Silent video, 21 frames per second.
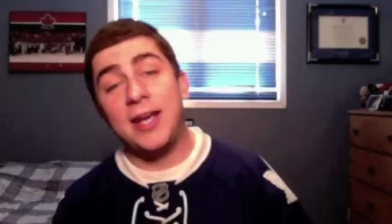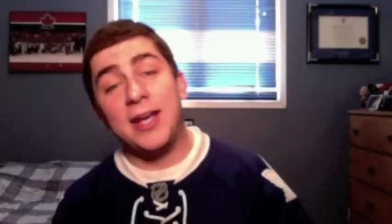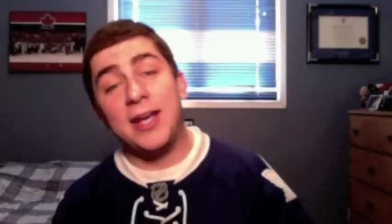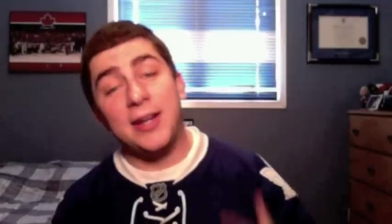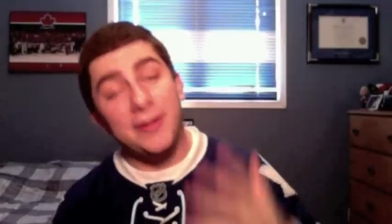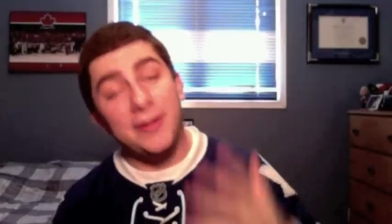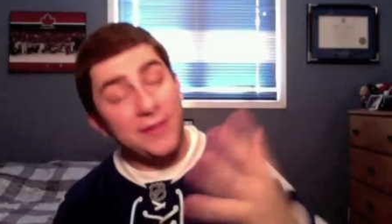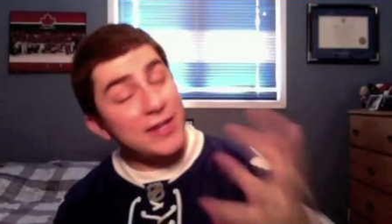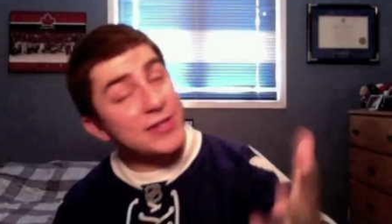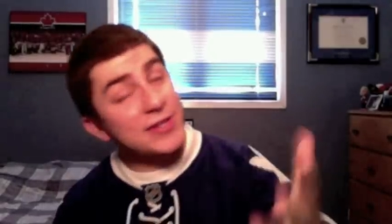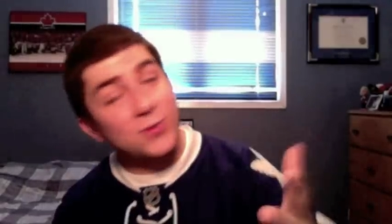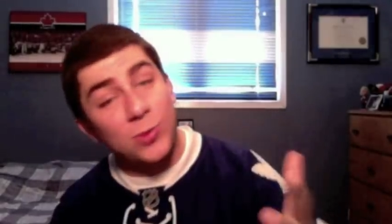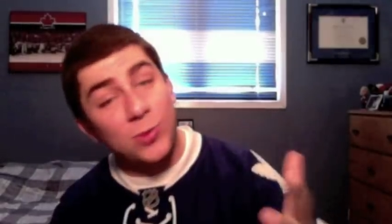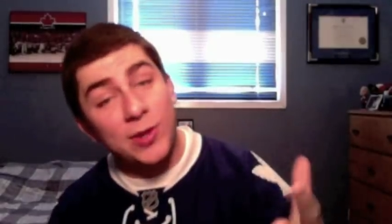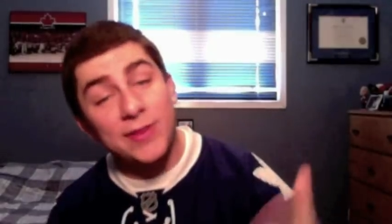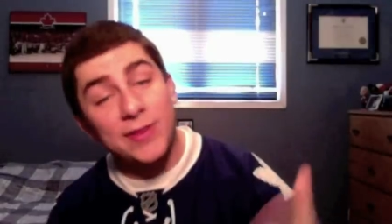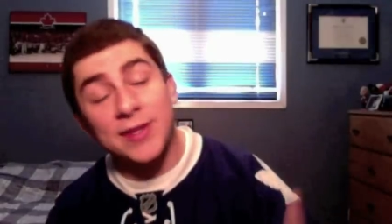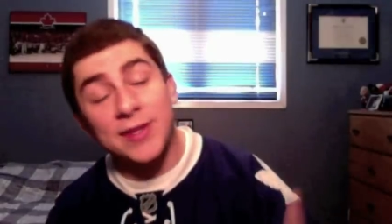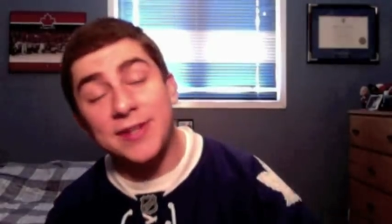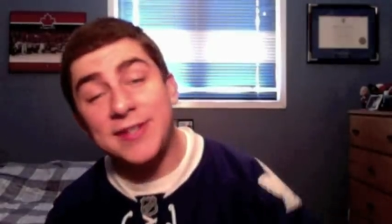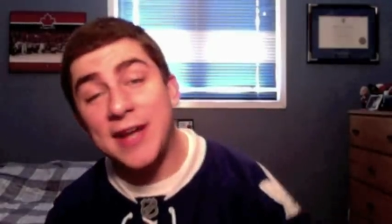in this
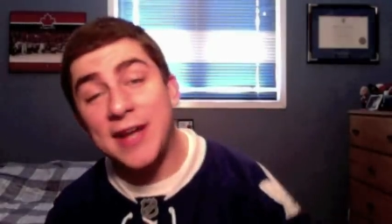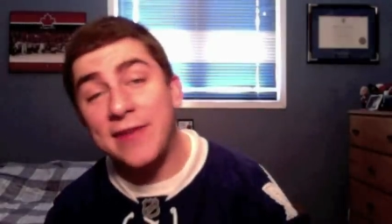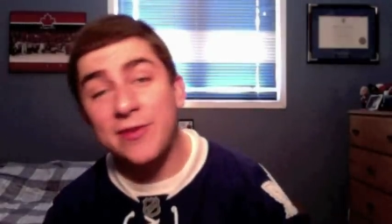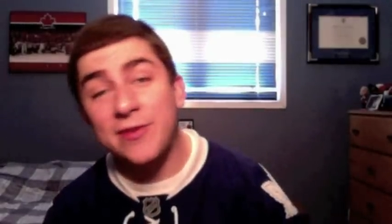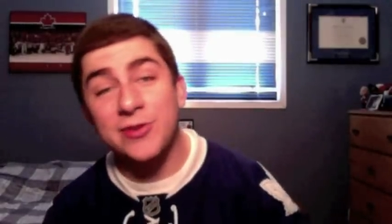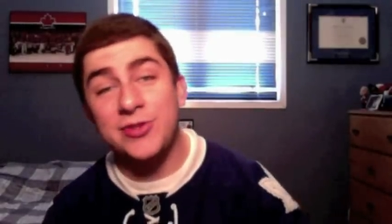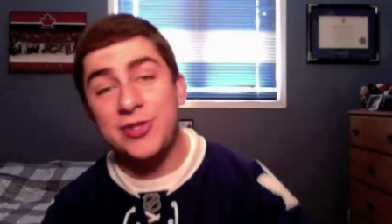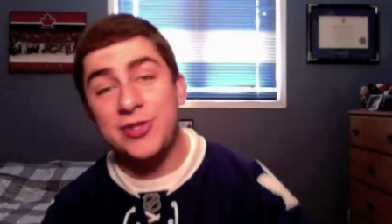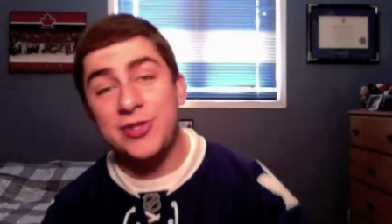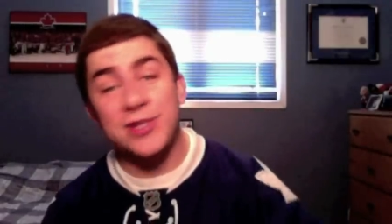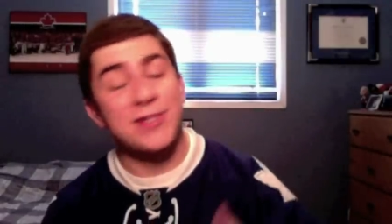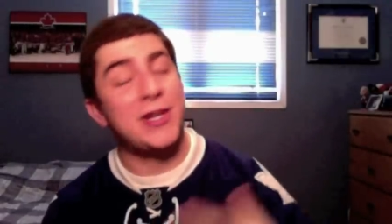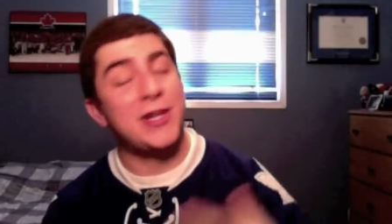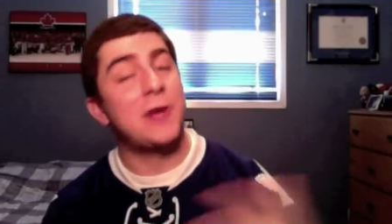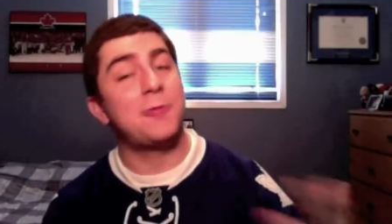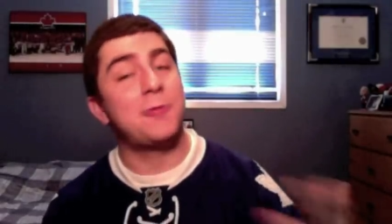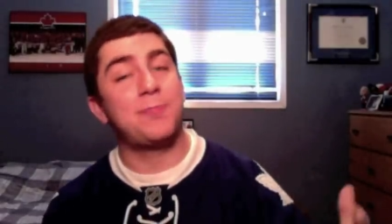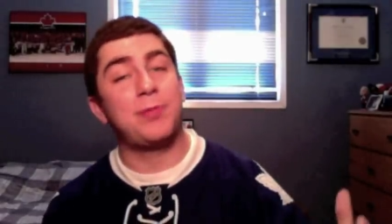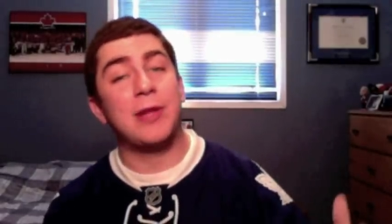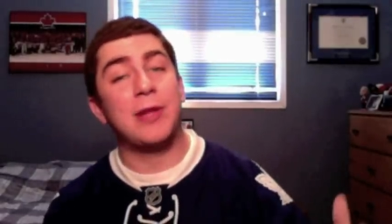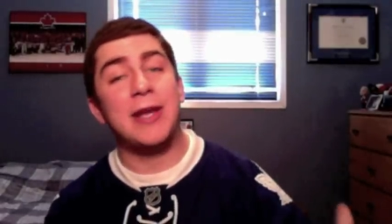one, the Devils just
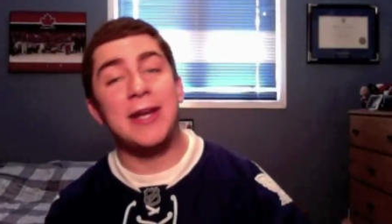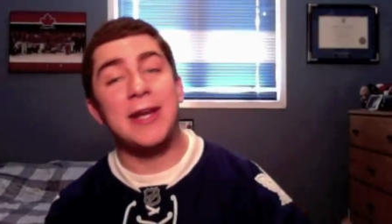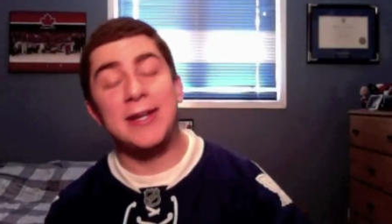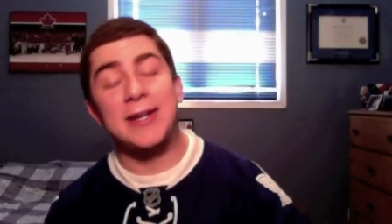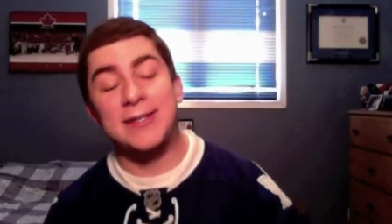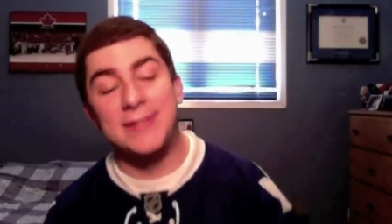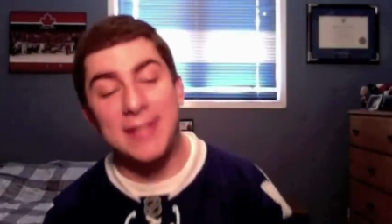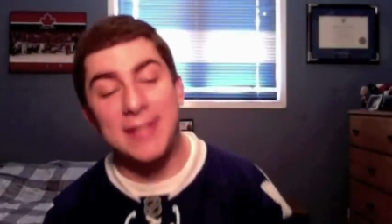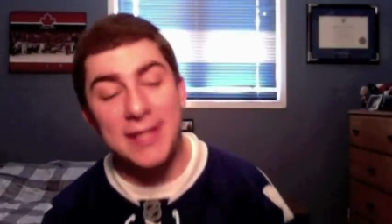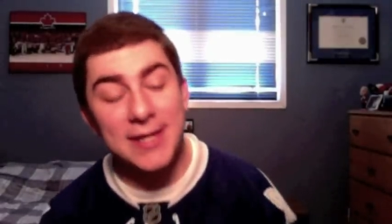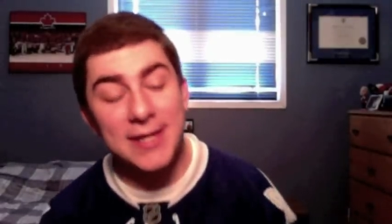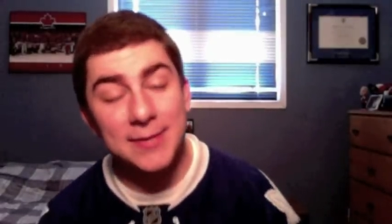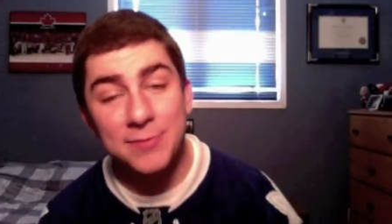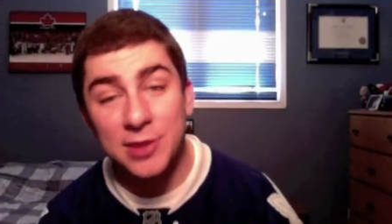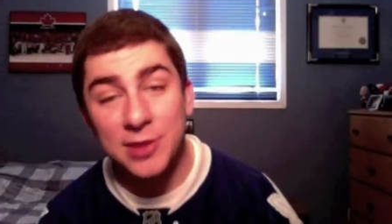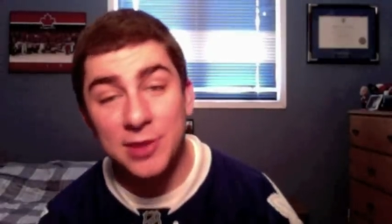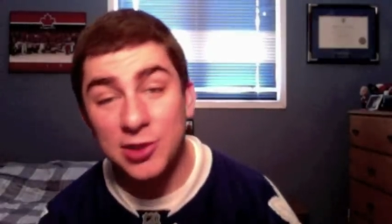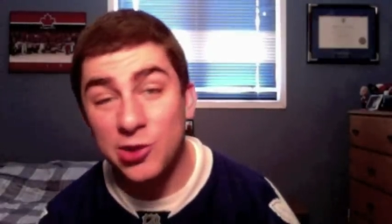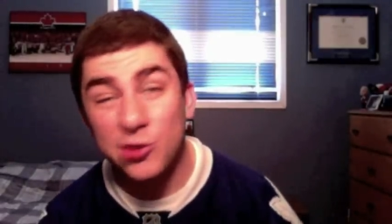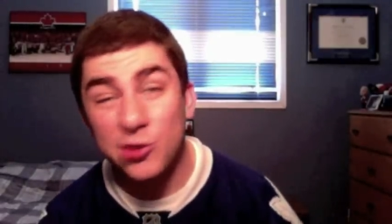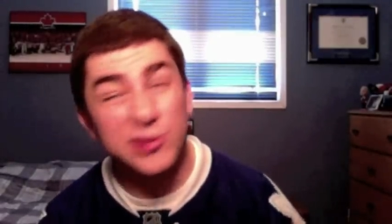outplayed a team
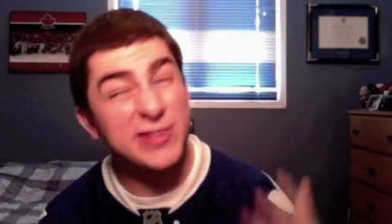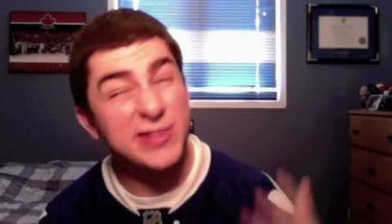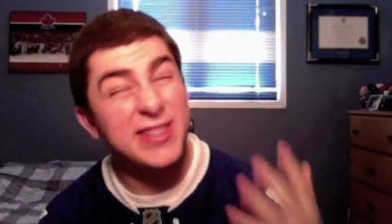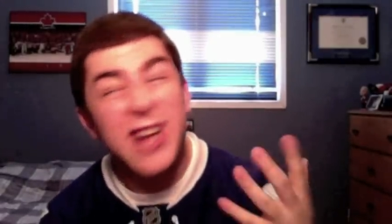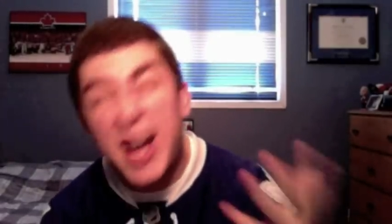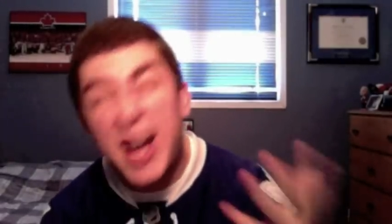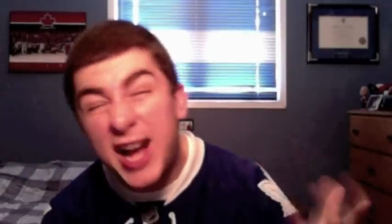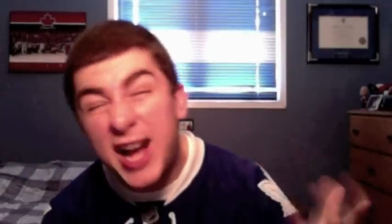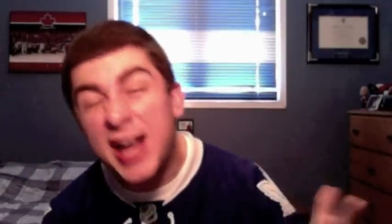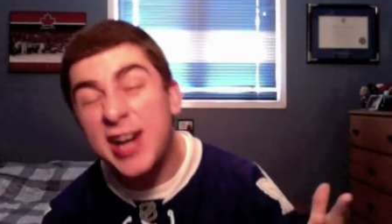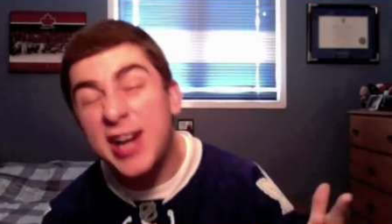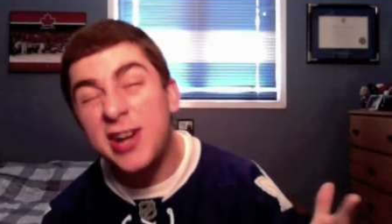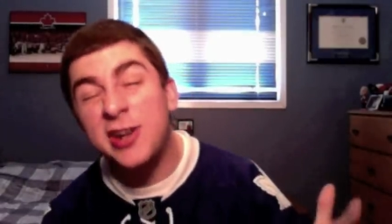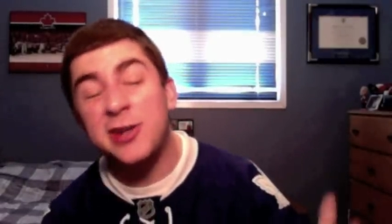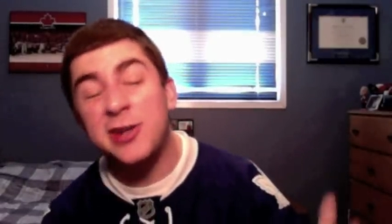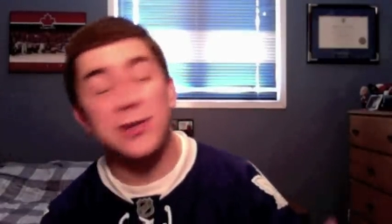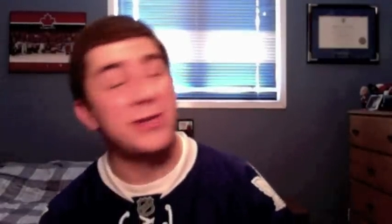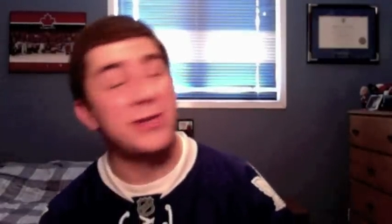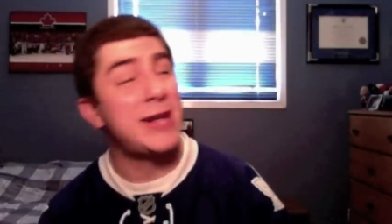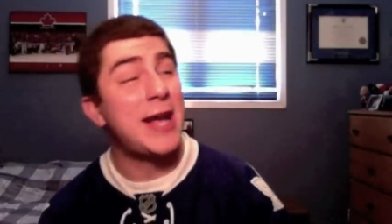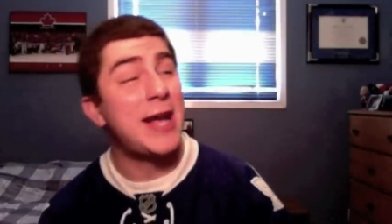that looked
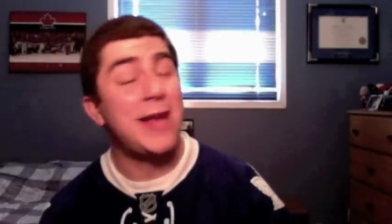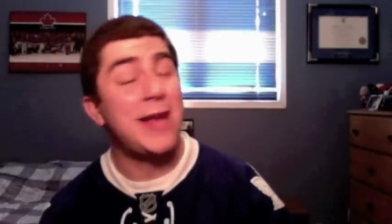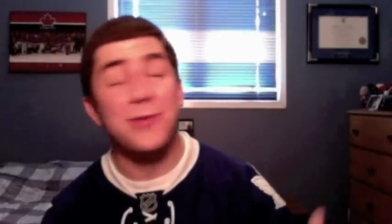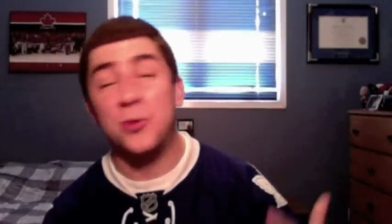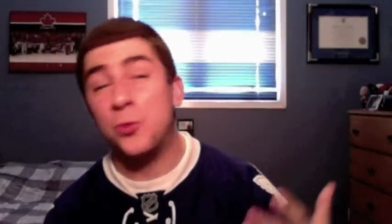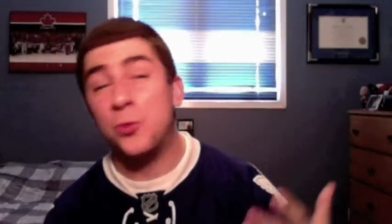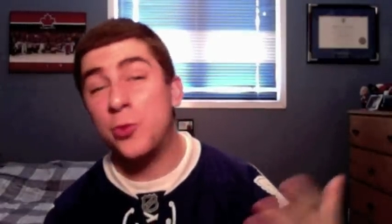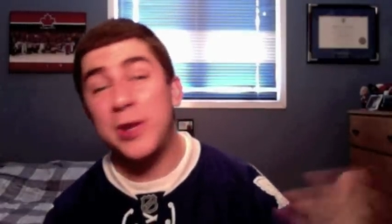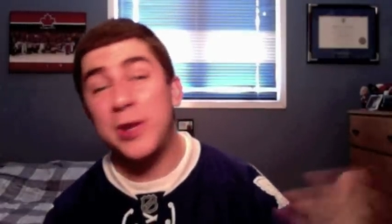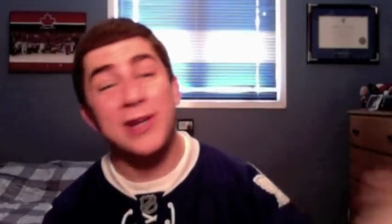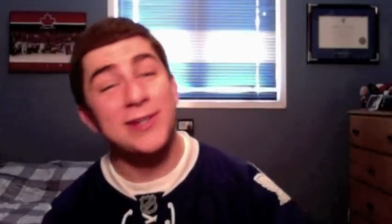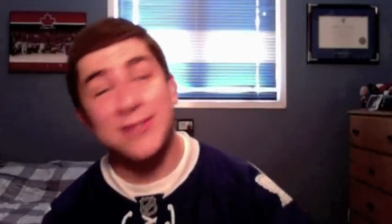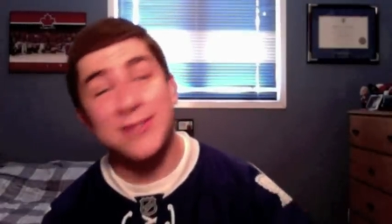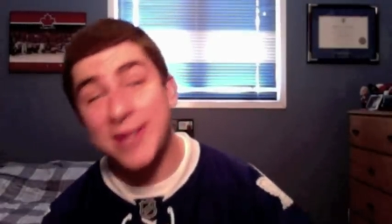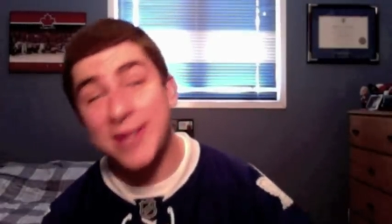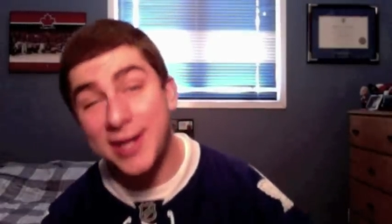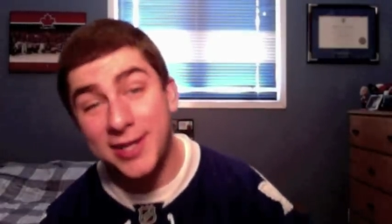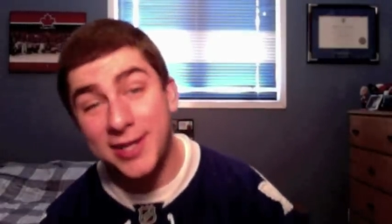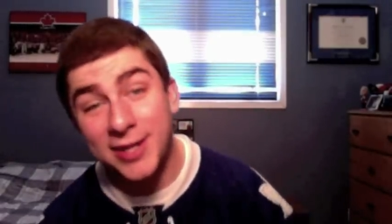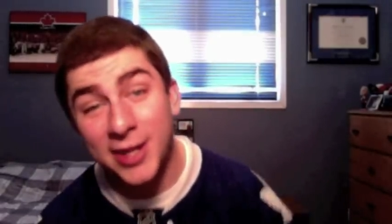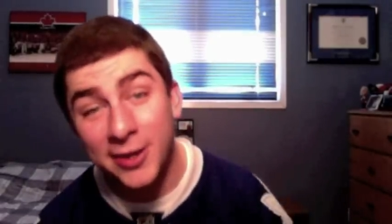tired and had the wind
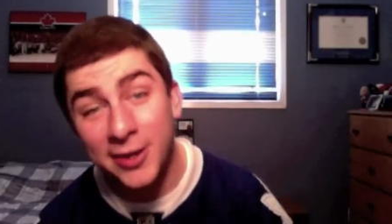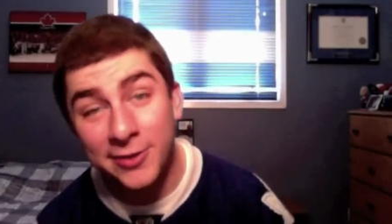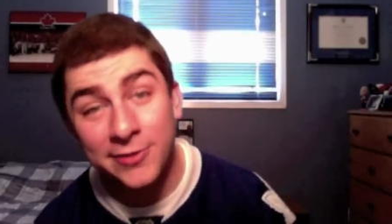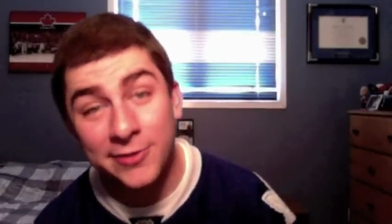taken out of their